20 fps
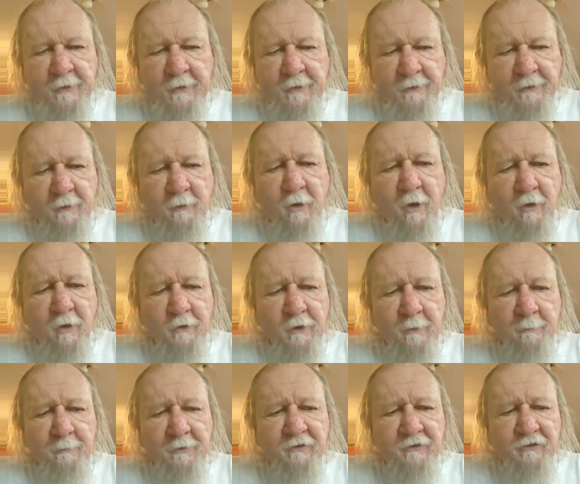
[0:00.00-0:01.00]
they're all going
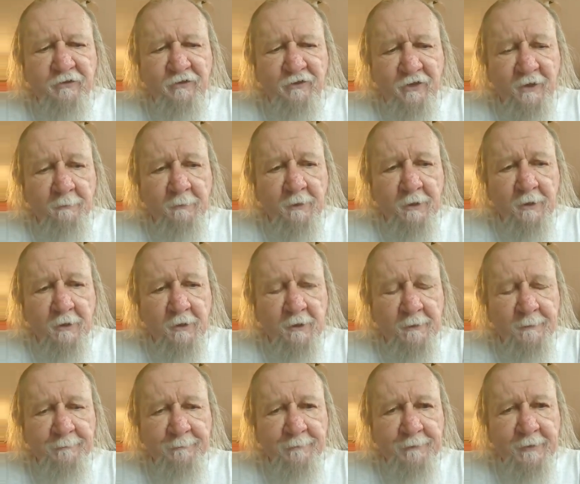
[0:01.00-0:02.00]
to be
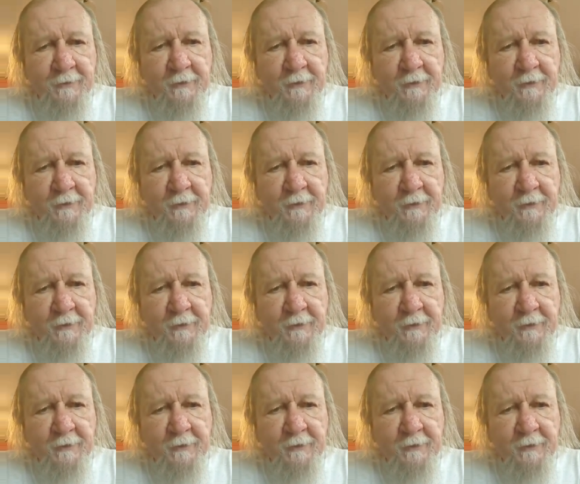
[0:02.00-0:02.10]
similar,